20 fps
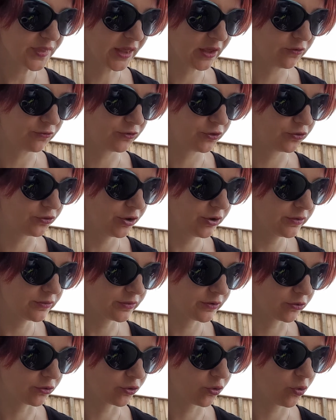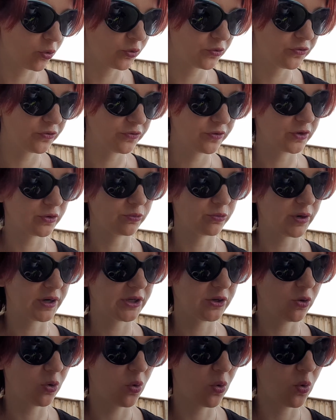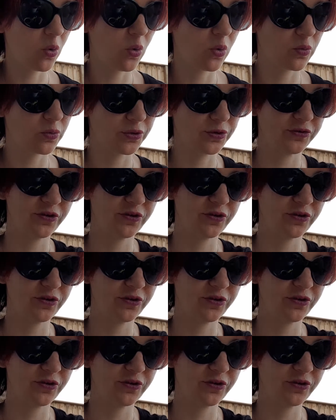If you don't, there are courses that are running all the